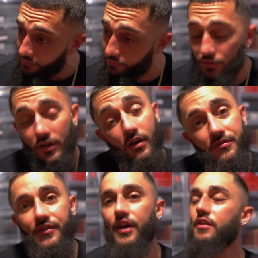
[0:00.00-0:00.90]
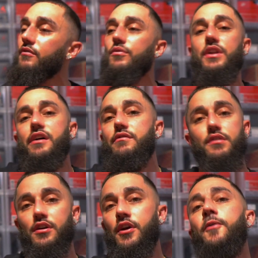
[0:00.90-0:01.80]
them? You know what I'm saying?
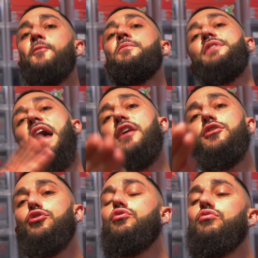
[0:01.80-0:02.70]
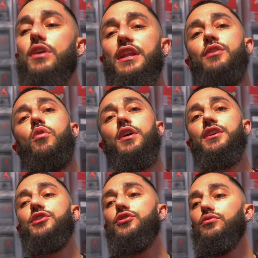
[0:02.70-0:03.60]
Whatever. Now you really want
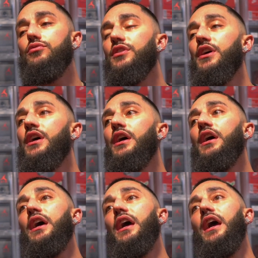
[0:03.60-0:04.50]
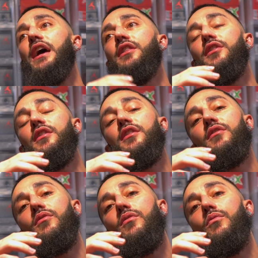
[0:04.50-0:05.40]
these shoes. And
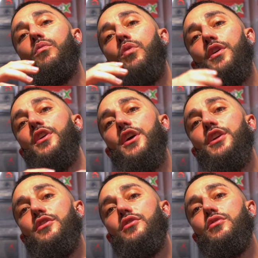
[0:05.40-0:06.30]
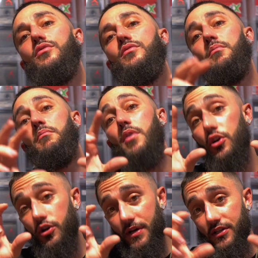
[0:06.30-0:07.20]
what they're going to do,
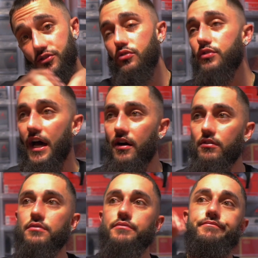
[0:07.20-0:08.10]
mark them as sold out,